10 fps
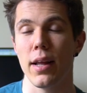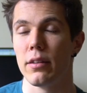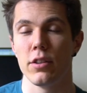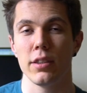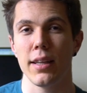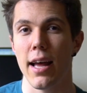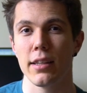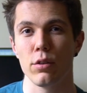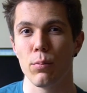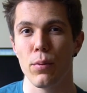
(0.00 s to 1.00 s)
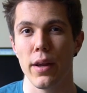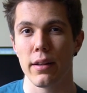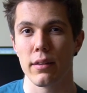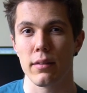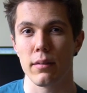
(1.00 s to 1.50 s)
and just has to
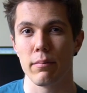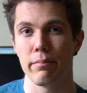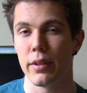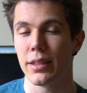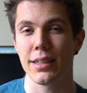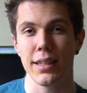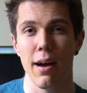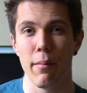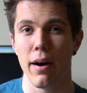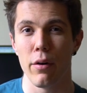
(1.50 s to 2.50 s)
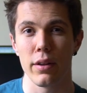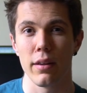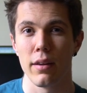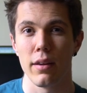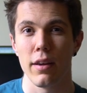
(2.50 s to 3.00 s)
print the sum out,
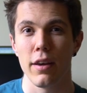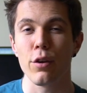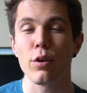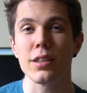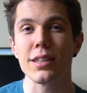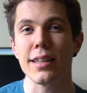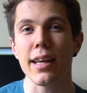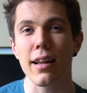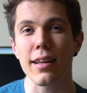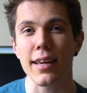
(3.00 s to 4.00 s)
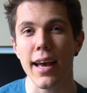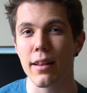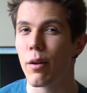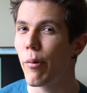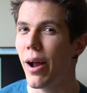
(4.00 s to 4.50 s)
you still
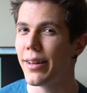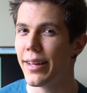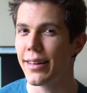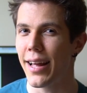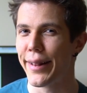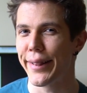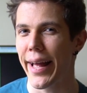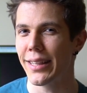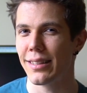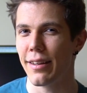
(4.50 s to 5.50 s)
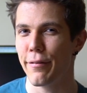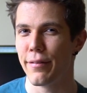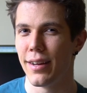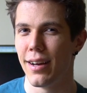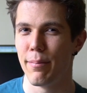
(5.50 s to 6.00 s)
can run it and test if
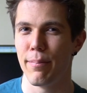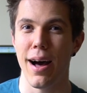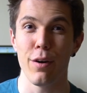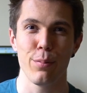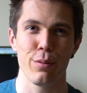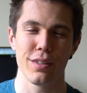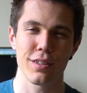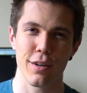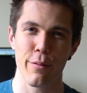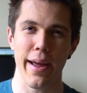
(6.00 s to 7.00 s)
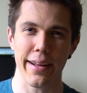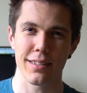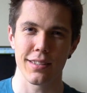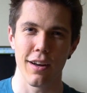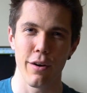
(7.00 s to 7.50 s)
the output is
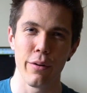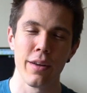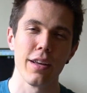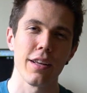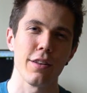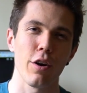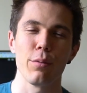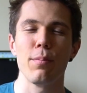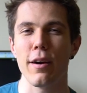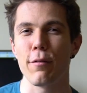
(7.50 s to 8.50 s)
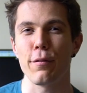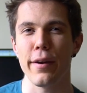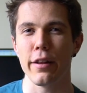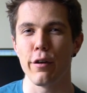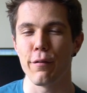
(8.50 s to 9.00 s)
correct. So don't be
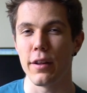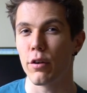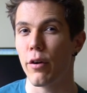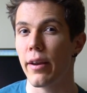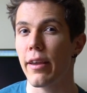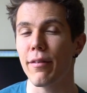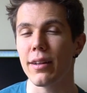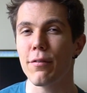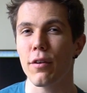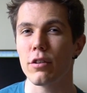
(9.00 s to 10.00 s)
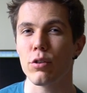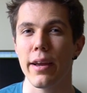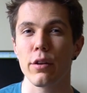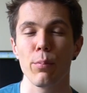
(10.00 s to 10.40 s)
afraid of it. Or even if you are trying